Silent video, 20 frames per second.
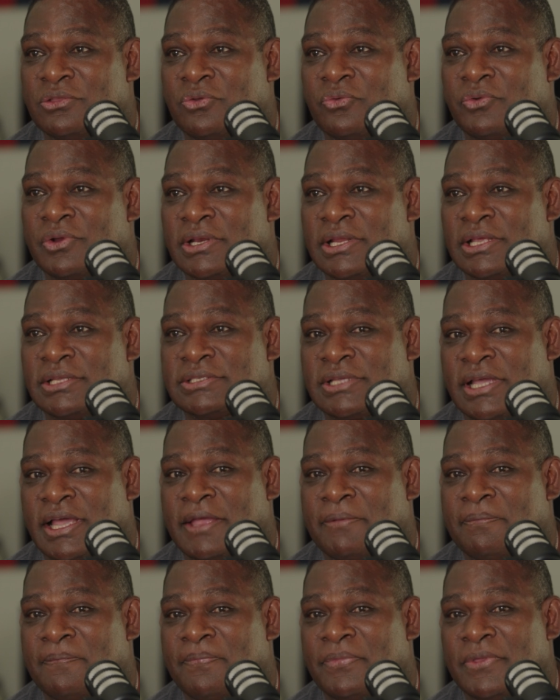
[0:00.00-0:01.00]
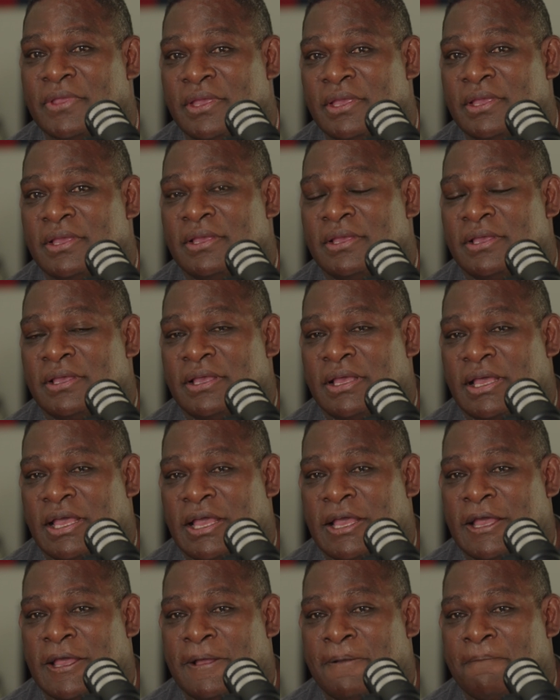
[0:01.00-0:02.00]
during that time.
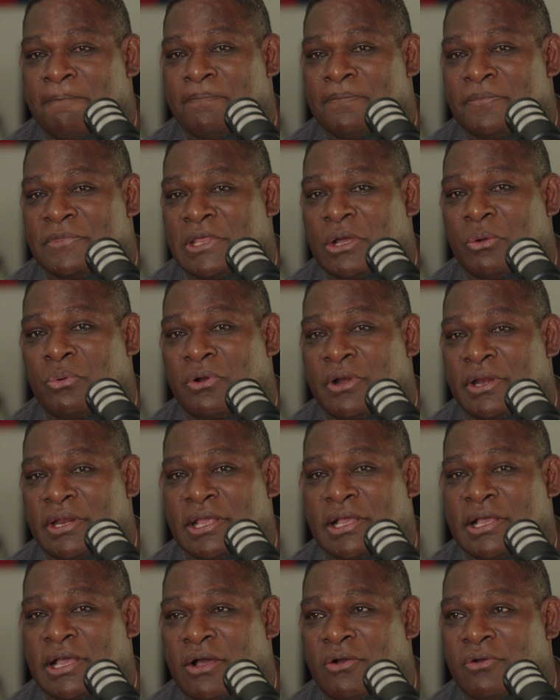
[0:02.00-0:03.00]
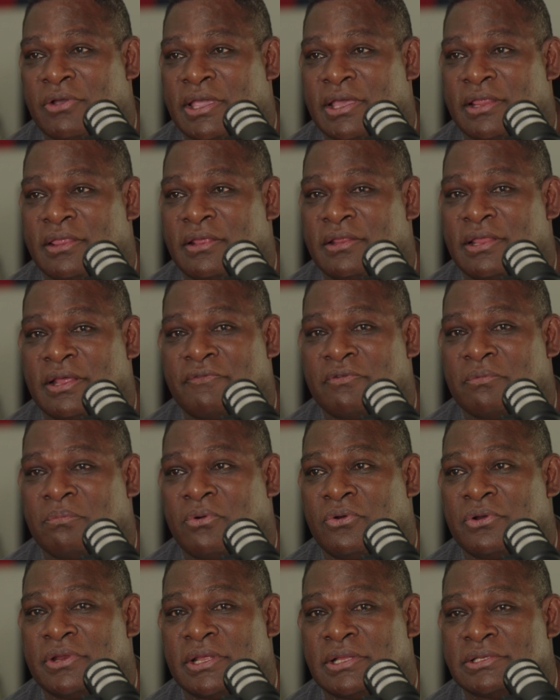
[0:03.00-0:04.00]
Tawara Nikau gathered
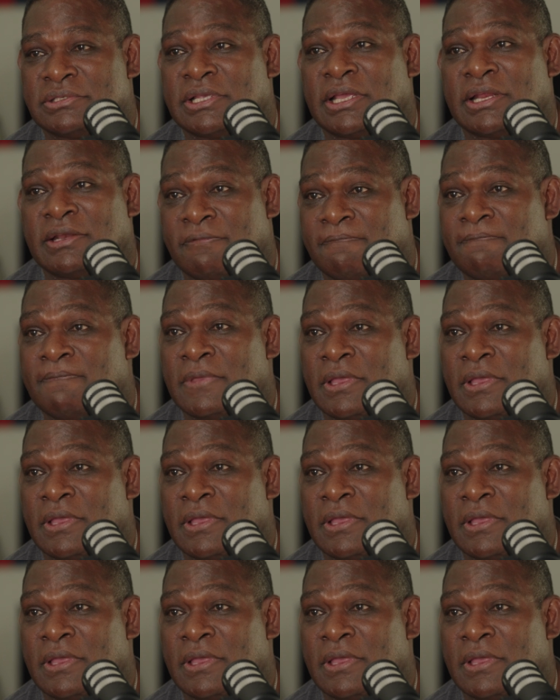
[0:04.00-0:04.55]
everybody and said,